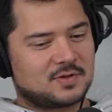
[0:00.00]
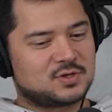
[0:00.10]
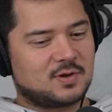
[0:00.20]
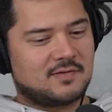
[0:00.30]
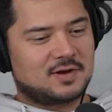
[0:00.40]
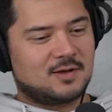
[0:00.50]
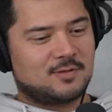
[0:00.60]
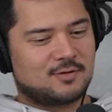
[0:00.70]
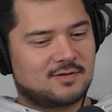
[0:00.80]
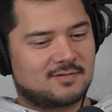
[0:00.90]
Do you have any
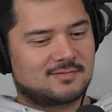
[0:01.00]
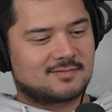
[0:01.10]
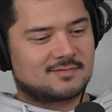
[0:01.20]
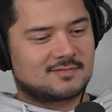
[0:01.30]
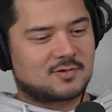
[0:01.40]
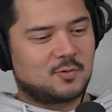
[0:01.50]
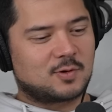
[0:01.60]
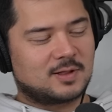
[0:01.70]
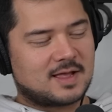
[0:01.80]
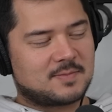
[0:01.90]
other cool
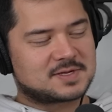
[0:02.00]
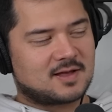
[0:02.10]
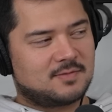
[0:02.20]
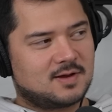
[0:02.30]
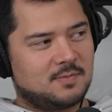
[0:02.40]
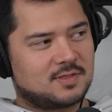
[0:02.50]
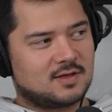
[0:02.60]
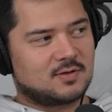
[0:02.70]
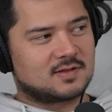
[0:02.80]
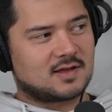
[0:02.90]
collabs coming up that
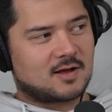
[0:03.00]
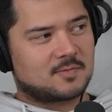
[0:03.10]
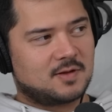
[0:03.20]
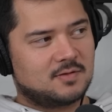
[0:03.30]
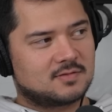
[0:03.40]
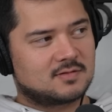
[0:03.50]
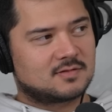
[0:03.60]
you can talk about?